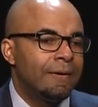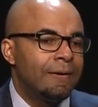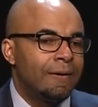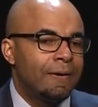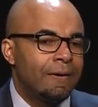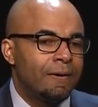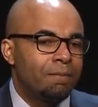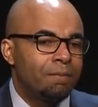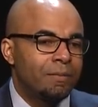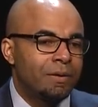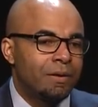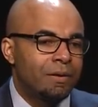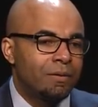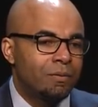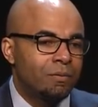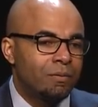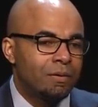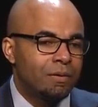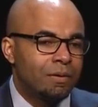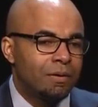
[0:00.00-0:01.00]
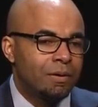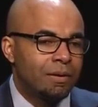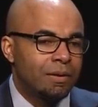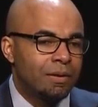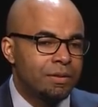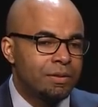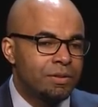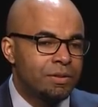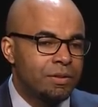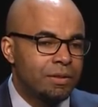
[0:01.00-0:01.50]
On
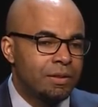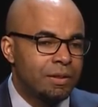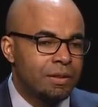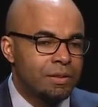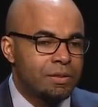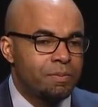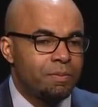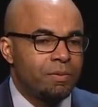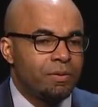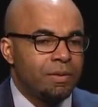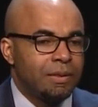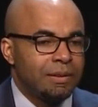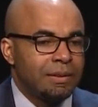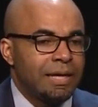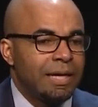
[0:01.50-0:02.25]
the journalist point,